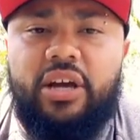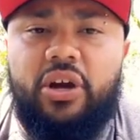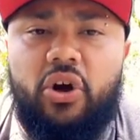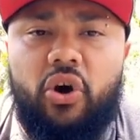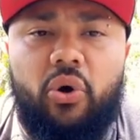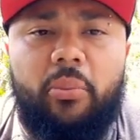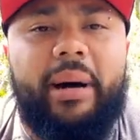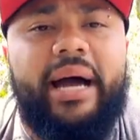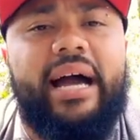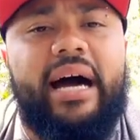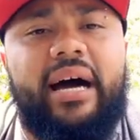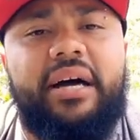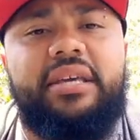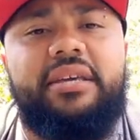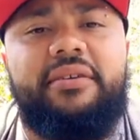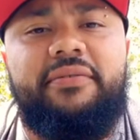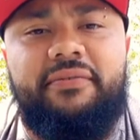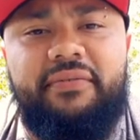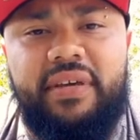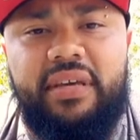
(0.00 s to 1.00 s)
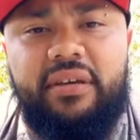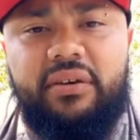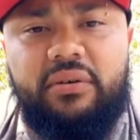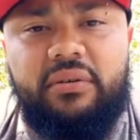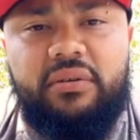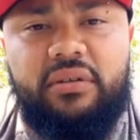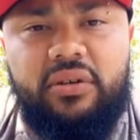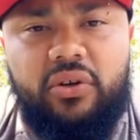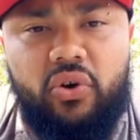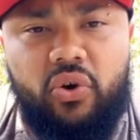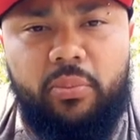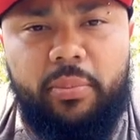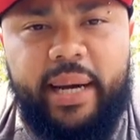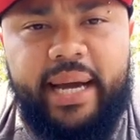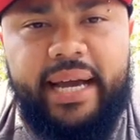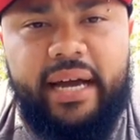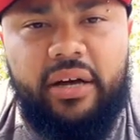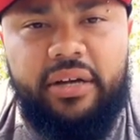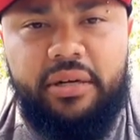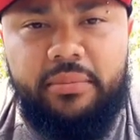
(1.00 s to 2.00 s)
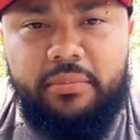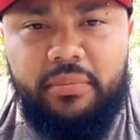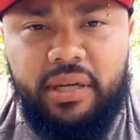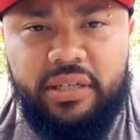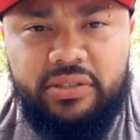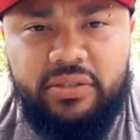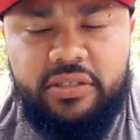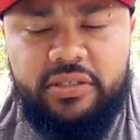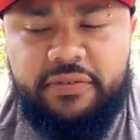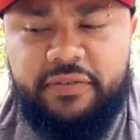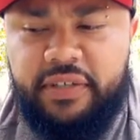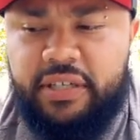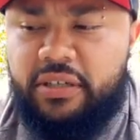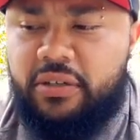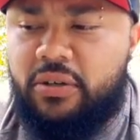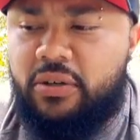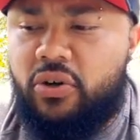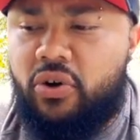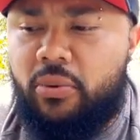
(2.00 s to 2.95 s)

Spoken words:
go by how you feel. Go by how your muscles feel.